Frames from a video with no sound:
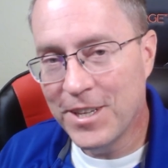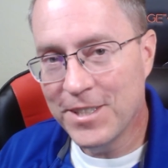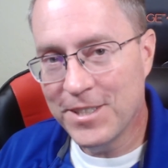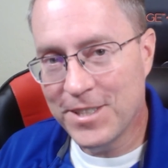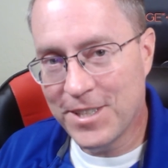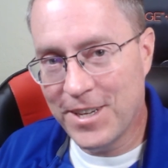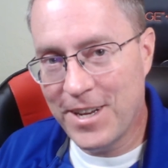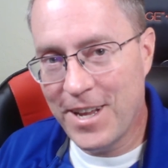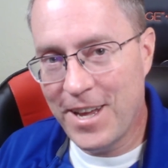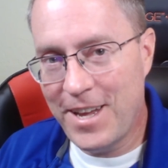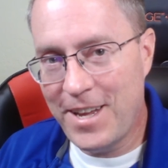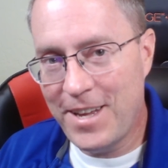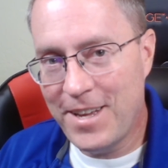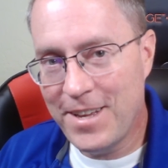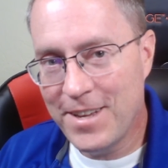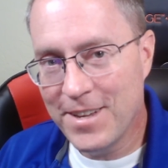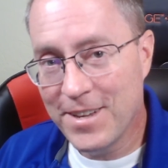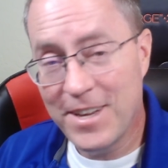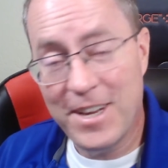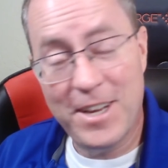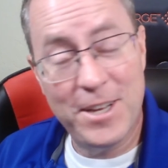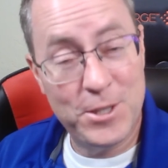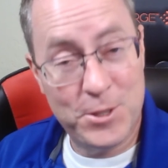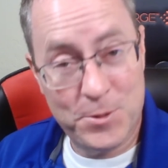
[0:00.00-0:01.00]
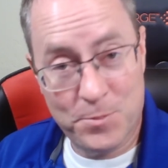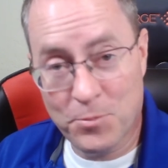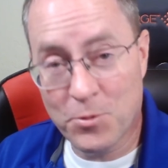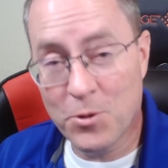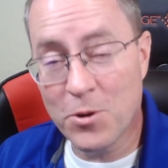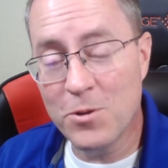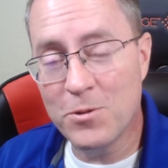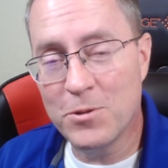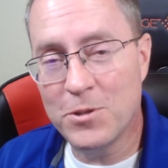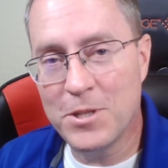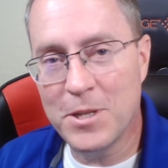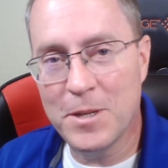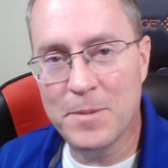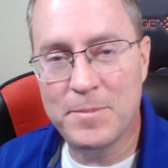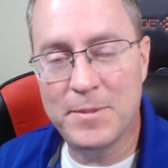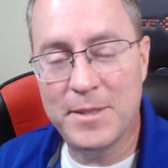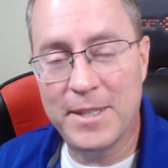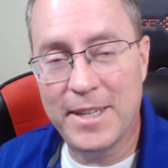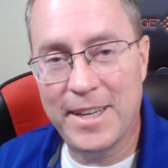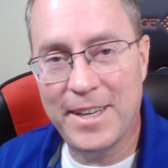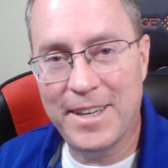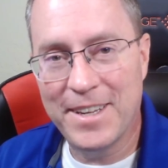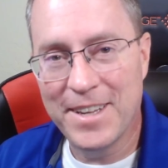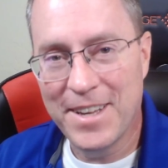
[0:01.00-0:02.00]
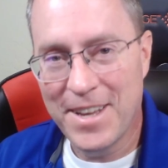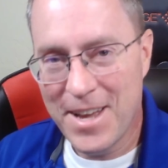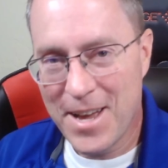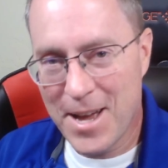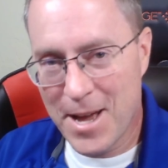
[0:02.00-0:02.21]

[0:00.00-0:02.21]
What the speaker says: Today, it's Pro Tip Day.